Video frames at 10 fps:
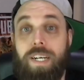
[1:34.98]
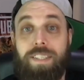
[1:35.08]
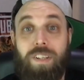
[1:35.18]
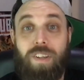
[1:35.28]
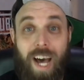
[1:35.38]
It's
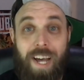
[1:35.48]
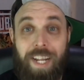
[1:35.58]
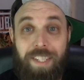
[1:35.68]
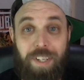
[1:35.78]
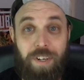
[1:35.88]
a lot
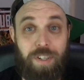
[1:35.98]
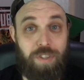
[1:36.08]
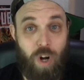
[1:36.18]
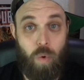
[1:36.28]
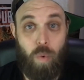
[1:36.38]
easier to
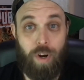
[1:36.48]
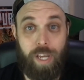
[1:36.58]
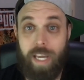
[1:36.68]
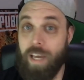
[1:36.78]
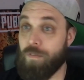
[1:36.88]
start
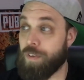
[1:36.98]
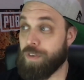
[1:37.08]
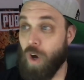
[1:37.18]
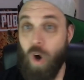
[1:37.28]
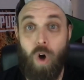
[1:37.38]
working if it's
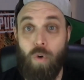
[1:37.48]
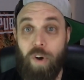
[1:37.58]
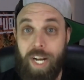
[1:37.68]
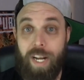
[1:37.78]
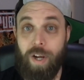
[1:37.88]
all
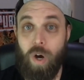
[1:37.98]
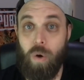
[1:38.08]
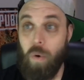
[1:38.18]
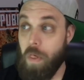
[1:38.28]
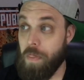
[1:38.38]
ready to go.